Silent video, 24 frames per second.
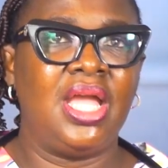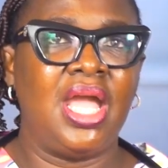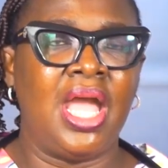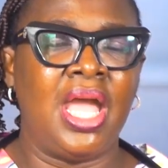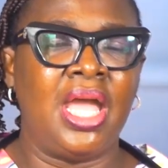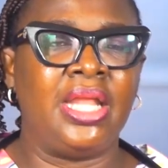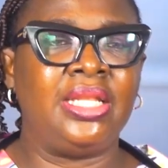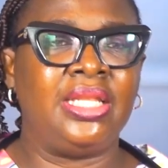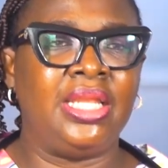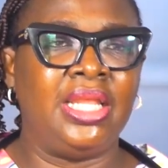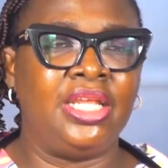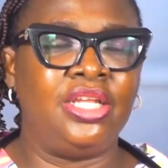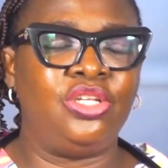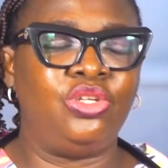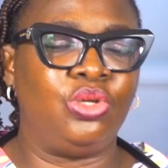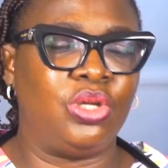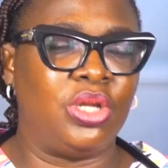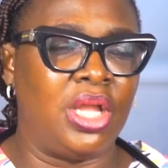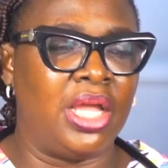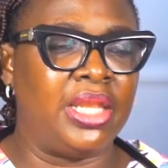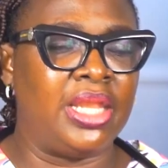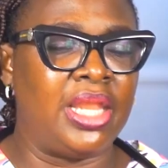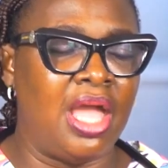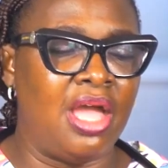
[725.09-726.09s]
and then you
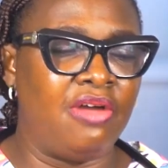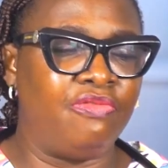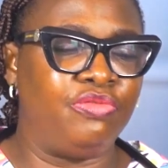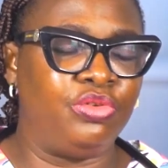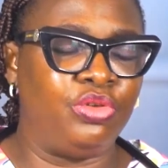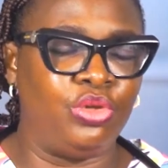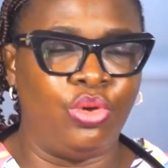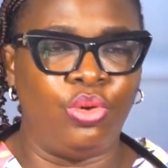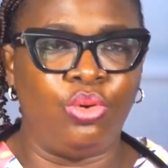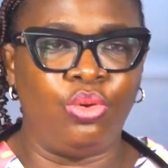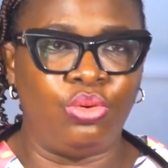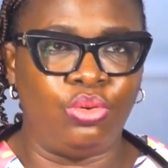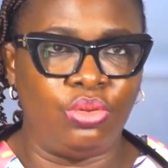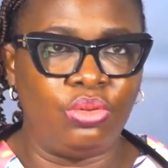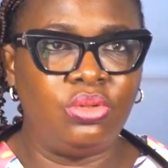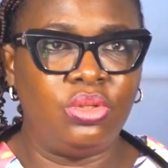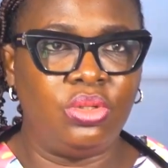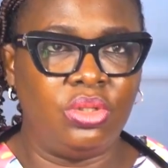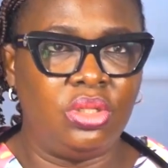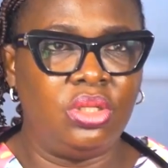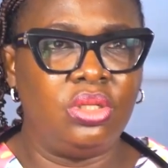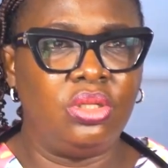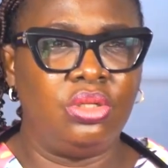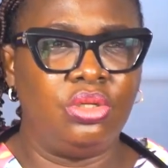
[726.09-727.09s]
can have your
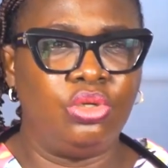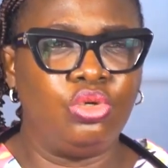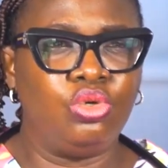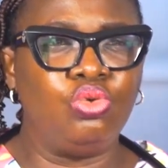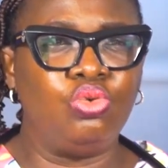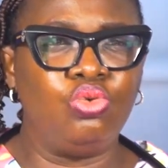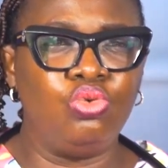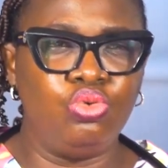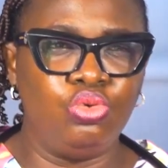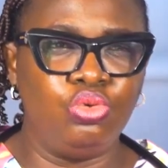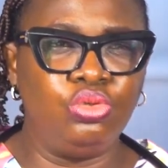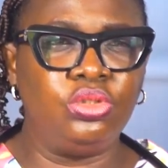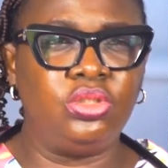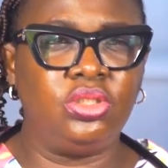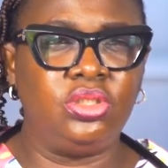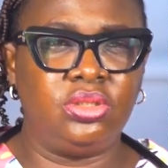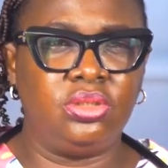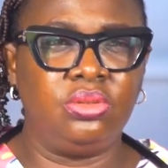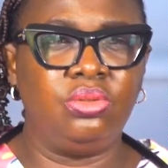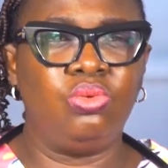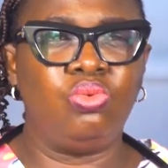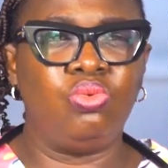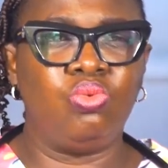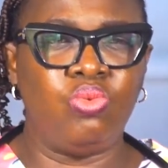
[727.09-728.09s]
good,
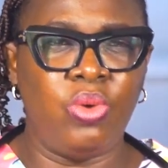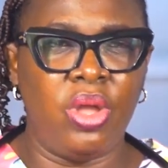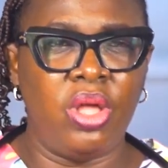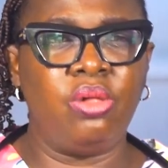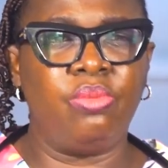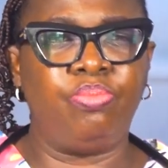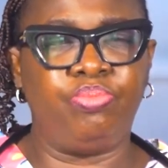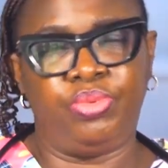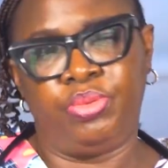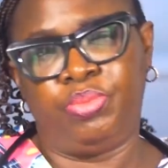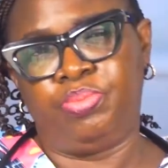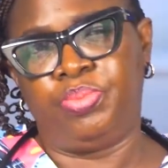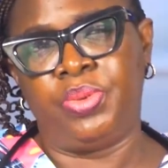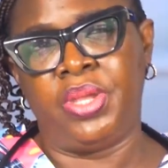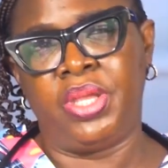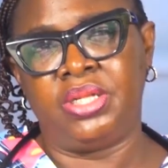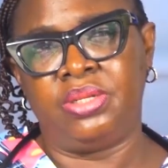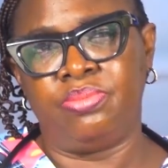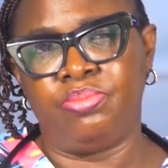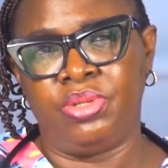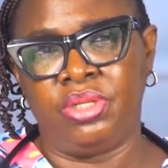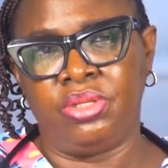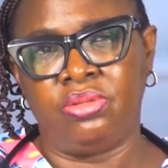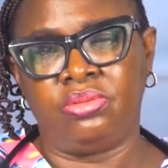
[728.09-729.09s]
well-prepared
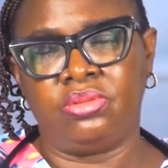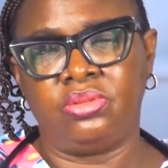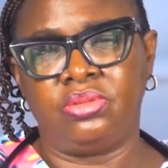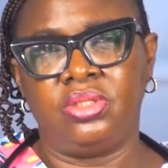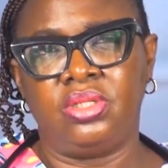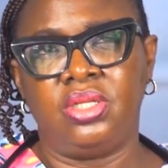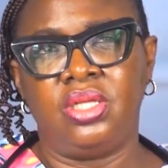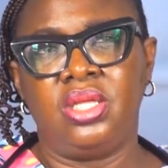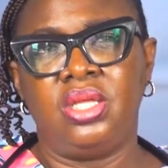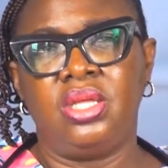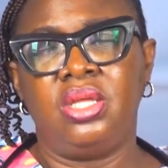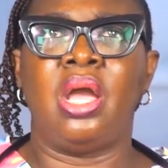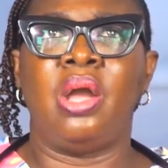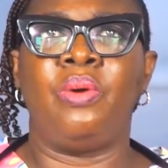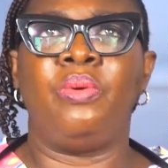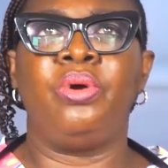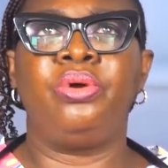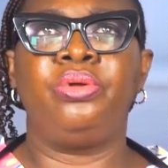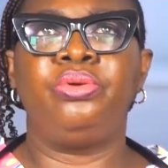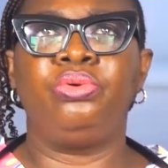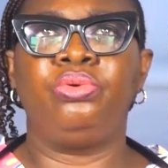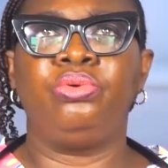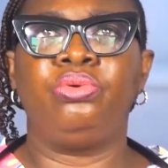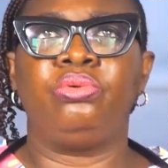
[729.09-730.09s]
meal. I
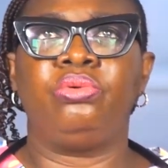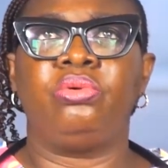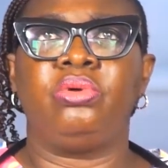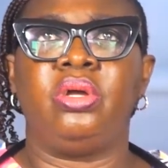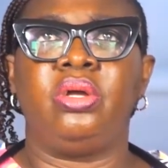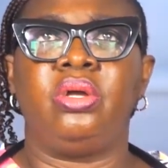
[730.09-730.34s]
want to